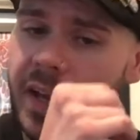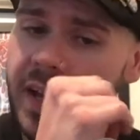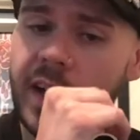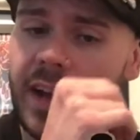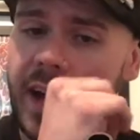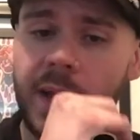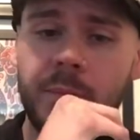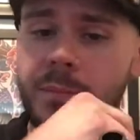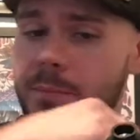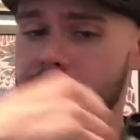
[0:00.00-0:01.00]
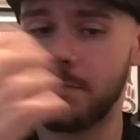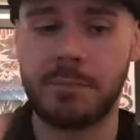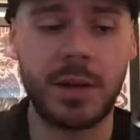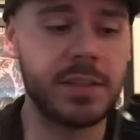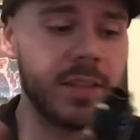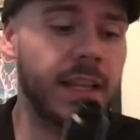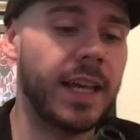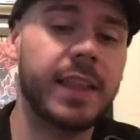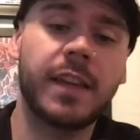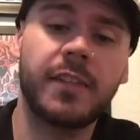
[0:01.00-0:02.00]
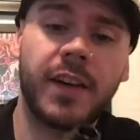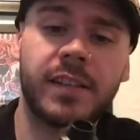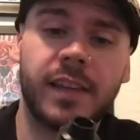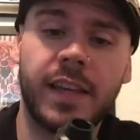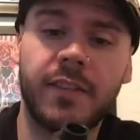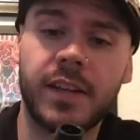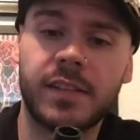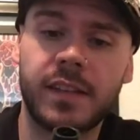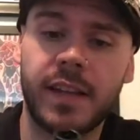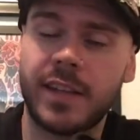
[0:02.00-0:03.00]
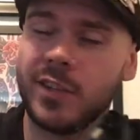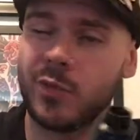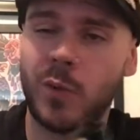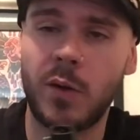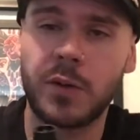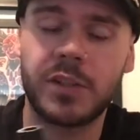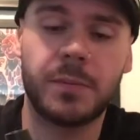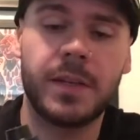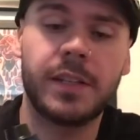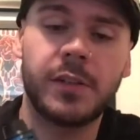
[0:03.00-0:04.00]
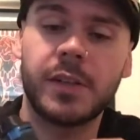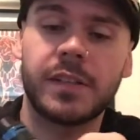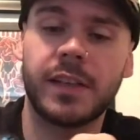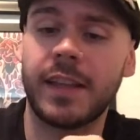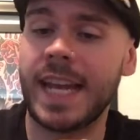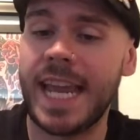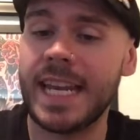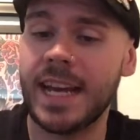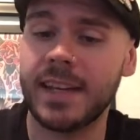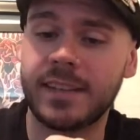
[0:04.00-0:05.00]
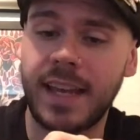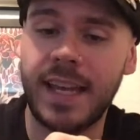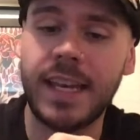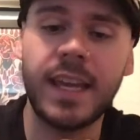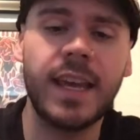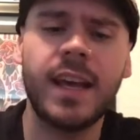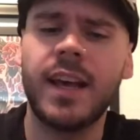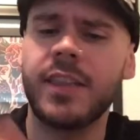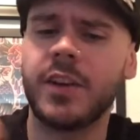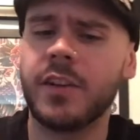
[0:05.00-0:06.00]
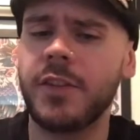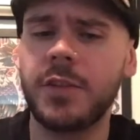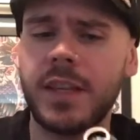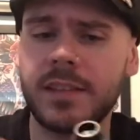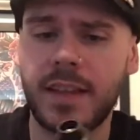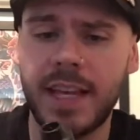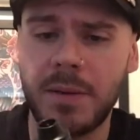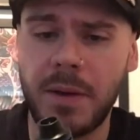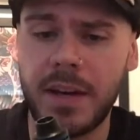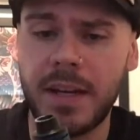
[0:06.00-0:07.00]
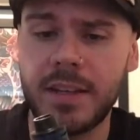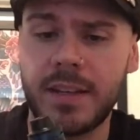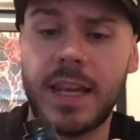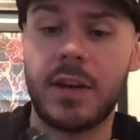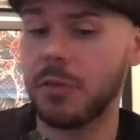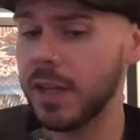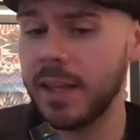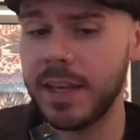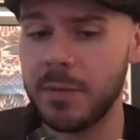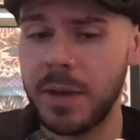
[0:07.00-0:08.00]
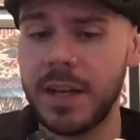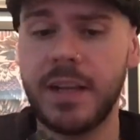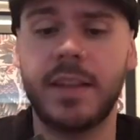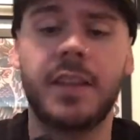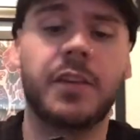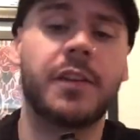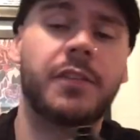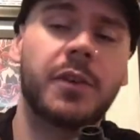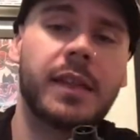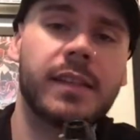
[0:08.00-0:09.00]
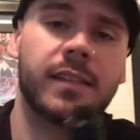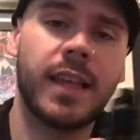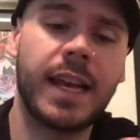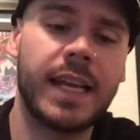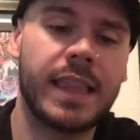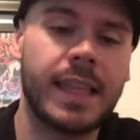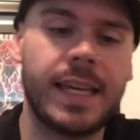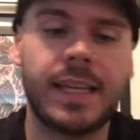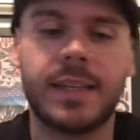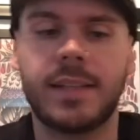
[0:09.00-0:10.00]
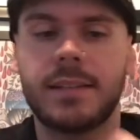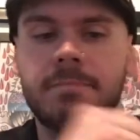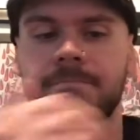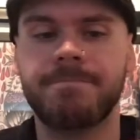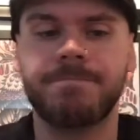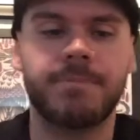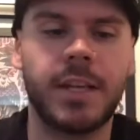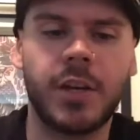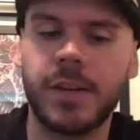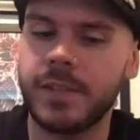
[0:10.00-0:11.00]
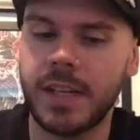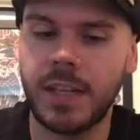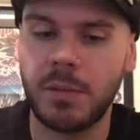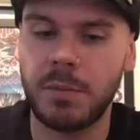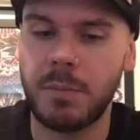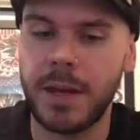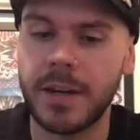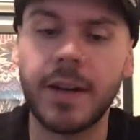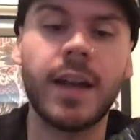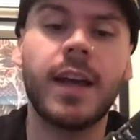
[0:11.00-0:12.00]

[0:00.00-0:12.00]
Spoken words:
I personally like the device. I'd give it a solid, just while we're jumping into it, a solid 8 out of 10. There are a few things I like about it, that I really like about it, and there are a few things that I think they could have done a little bit better.